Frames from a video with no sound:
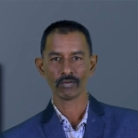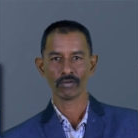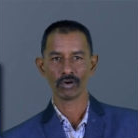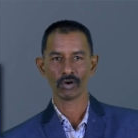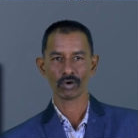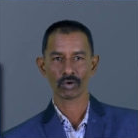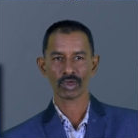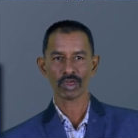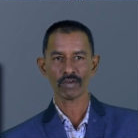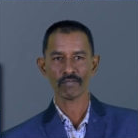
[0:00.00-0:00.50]

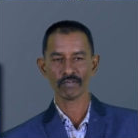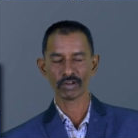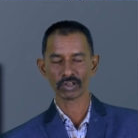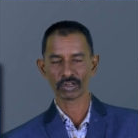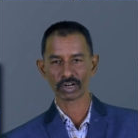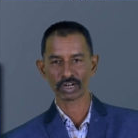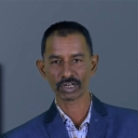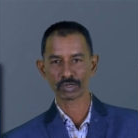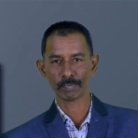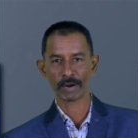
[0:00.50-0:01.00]
okay, with
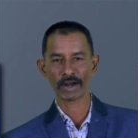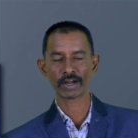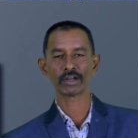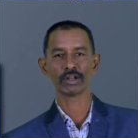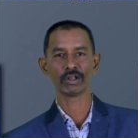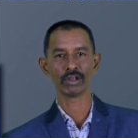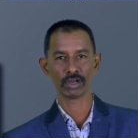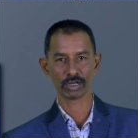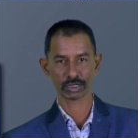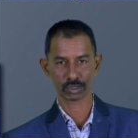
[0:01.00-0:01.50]
respect
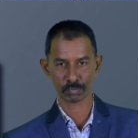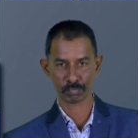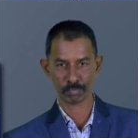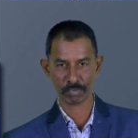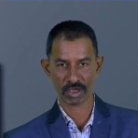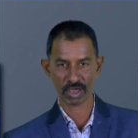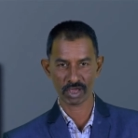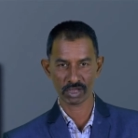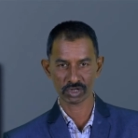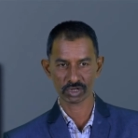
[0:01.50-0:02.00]
to your
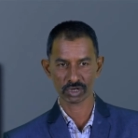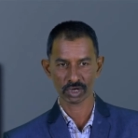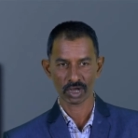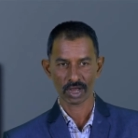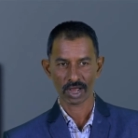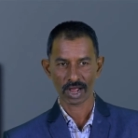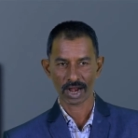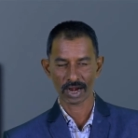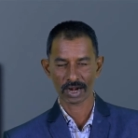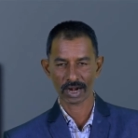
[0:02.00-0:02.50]
speech
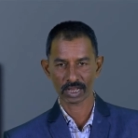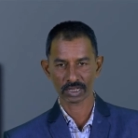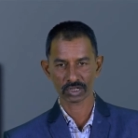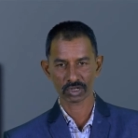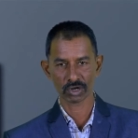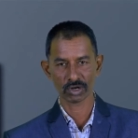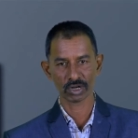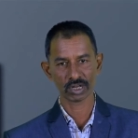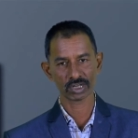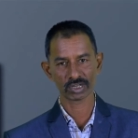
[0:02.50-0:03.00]
and as
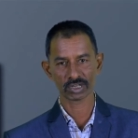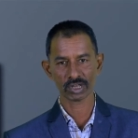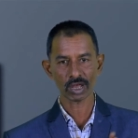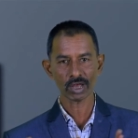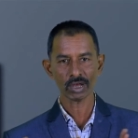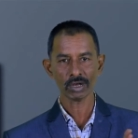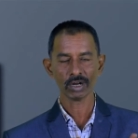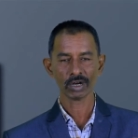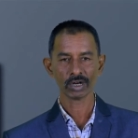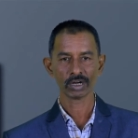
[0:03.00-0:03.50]
well as the